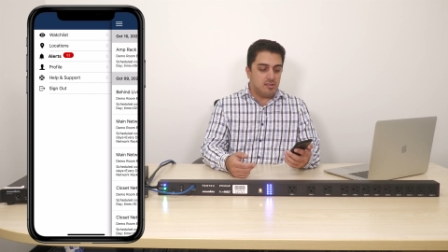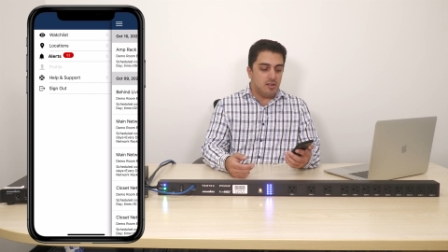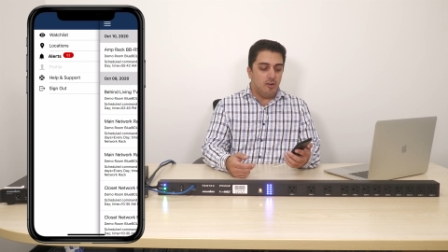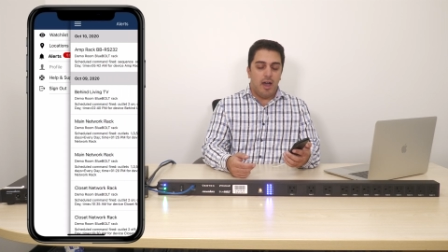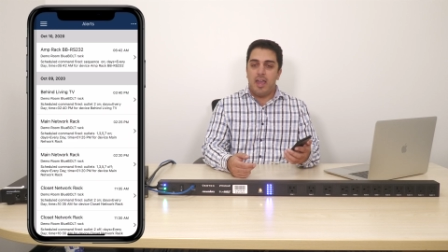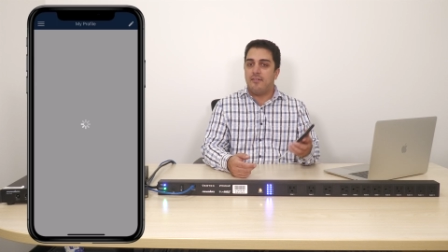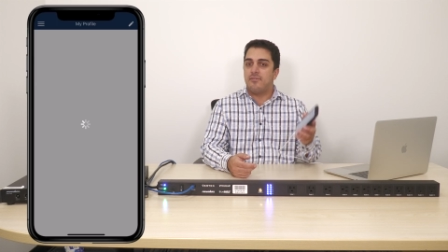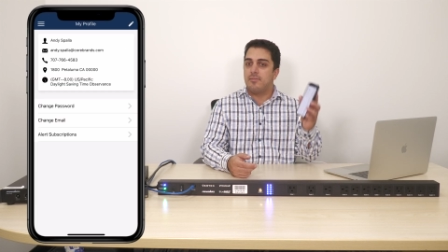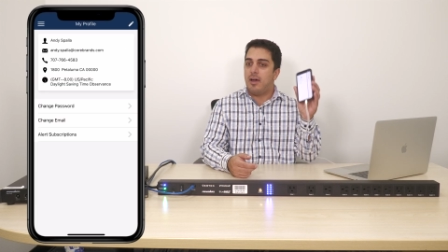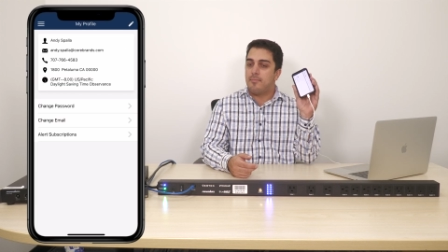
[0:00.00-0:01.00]
So I
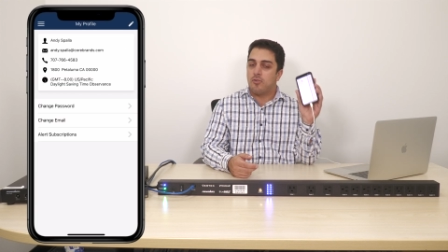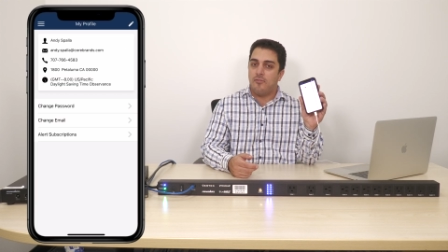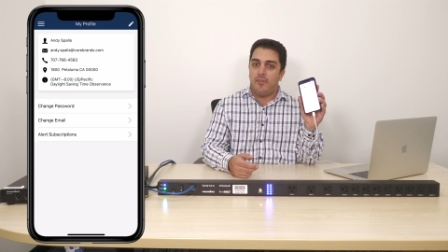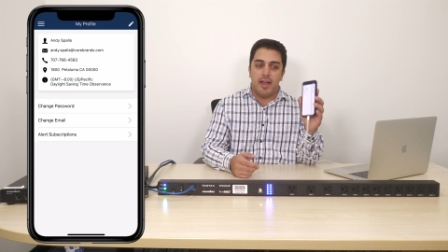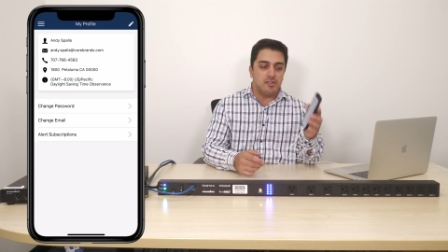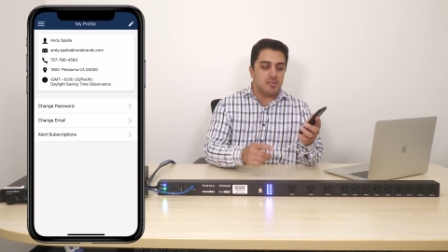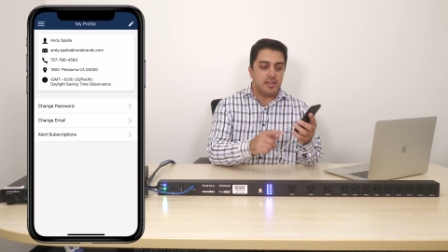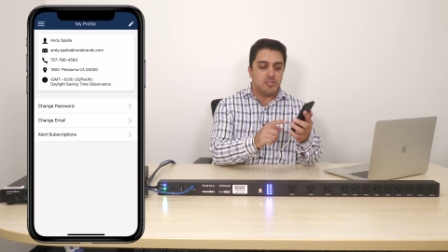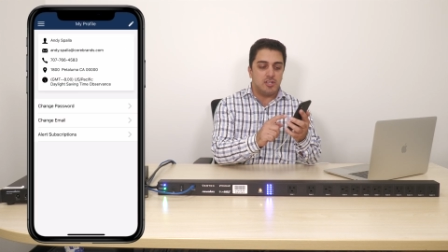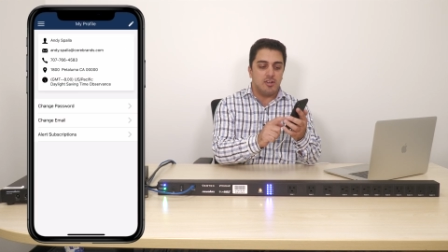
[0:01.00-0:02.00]
have in my profile
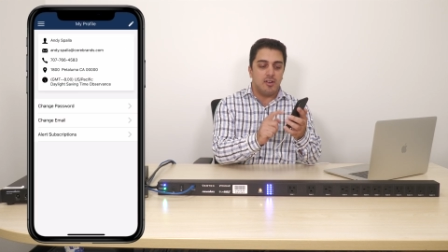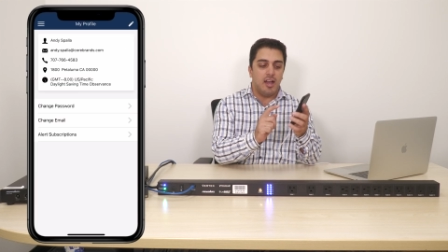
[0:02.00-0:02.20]
section here,